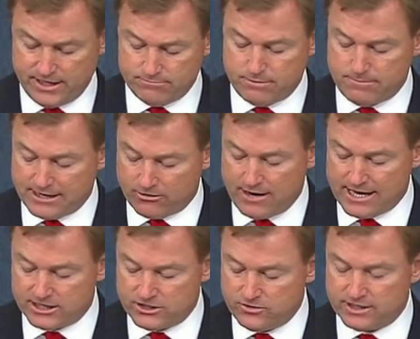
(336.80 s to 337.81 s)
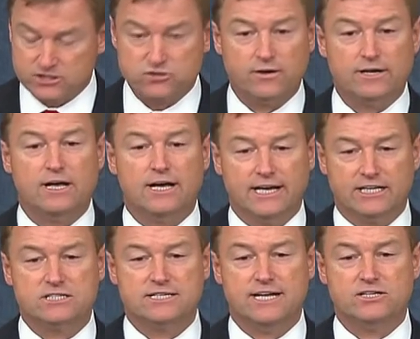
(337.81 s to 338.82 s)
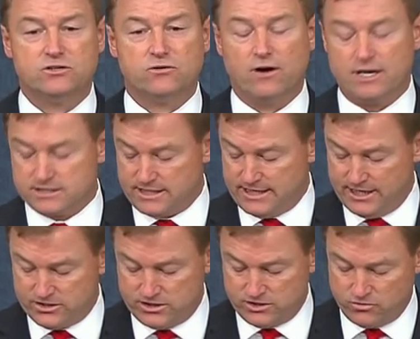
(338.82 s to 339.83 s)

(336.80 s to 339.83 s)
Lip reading: But my gratitude extends across the nation